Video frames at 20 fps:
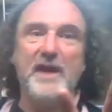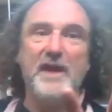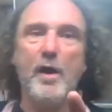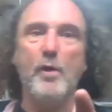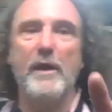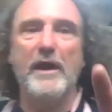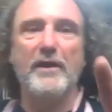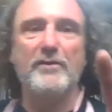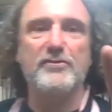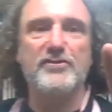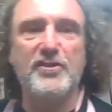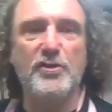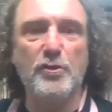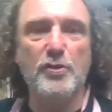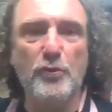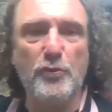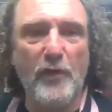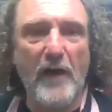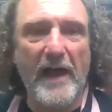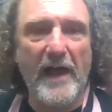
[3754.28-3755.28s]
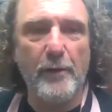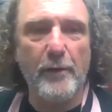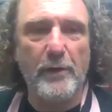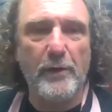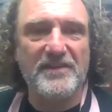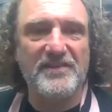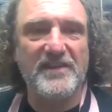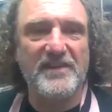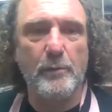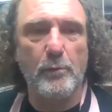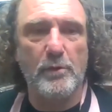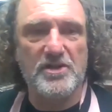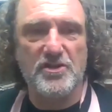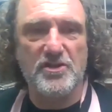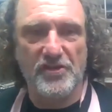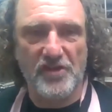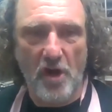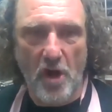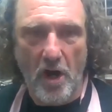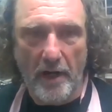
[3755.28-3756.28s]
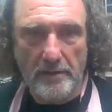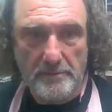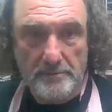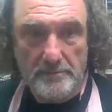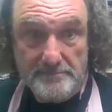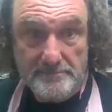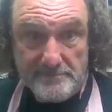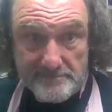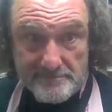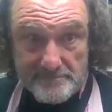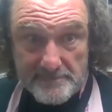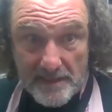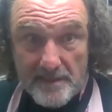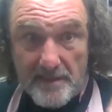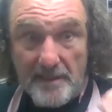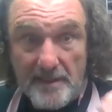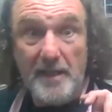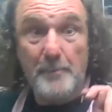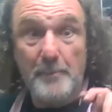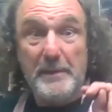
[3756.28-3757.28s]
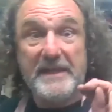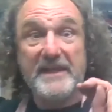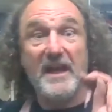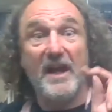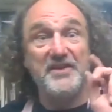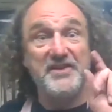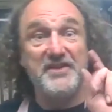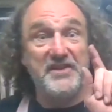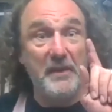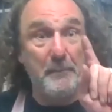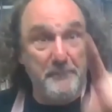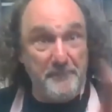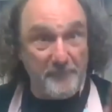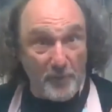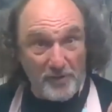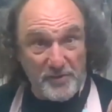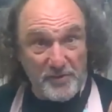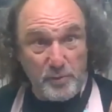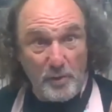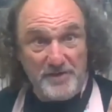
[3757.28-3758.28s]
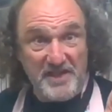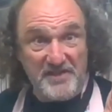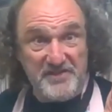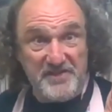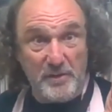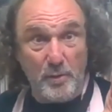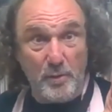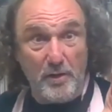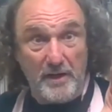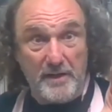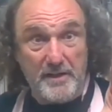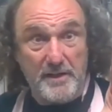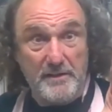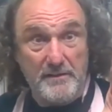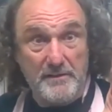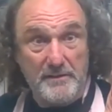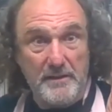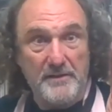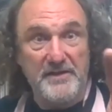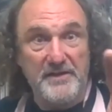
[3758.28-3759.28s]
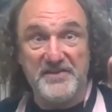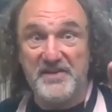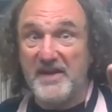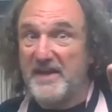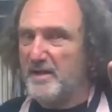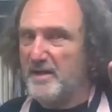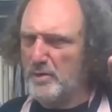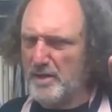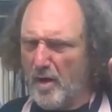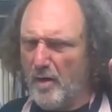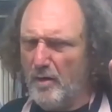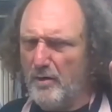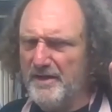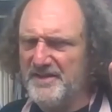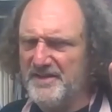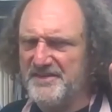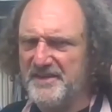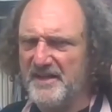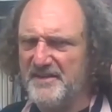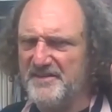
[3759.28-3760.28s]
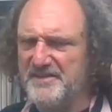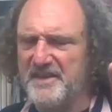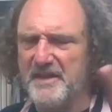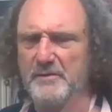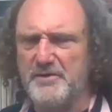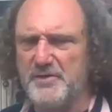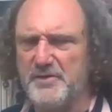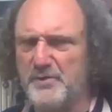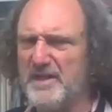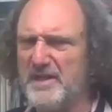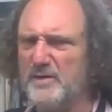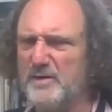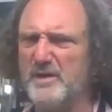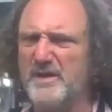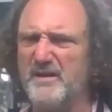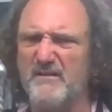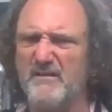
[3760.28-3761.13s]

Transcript: know where 2 fire extinguishers are, because the first one doesn't work. The second one always does. Really.